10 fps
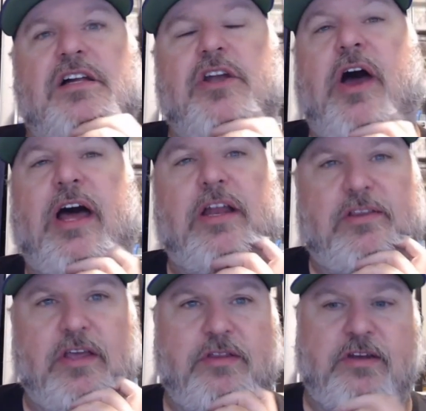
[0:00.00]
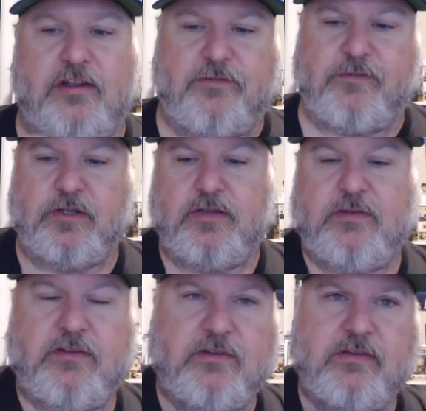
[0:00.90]
know how to tell the
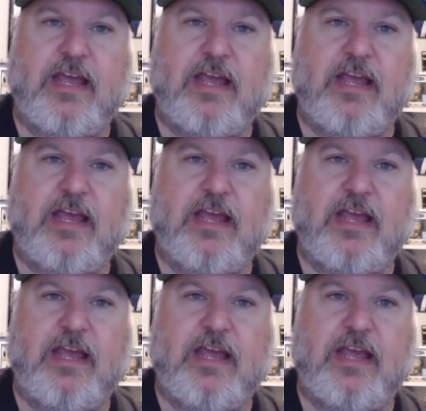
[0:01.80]
difference.